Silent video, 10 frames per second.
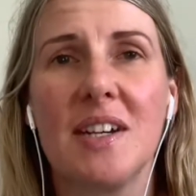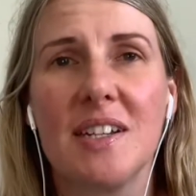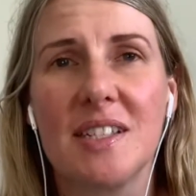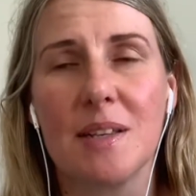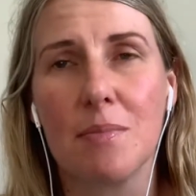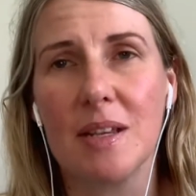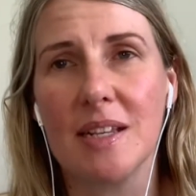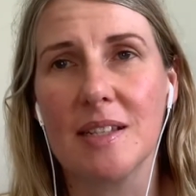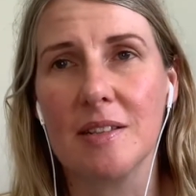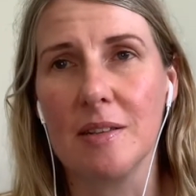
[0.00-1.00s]
simply
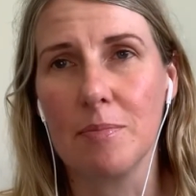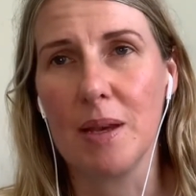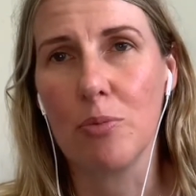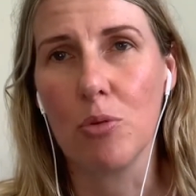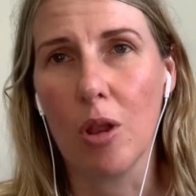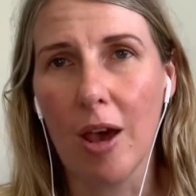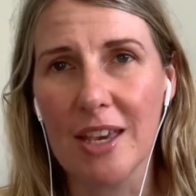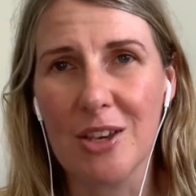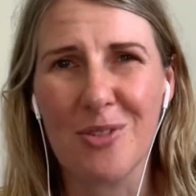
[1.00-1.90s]
so that people like you.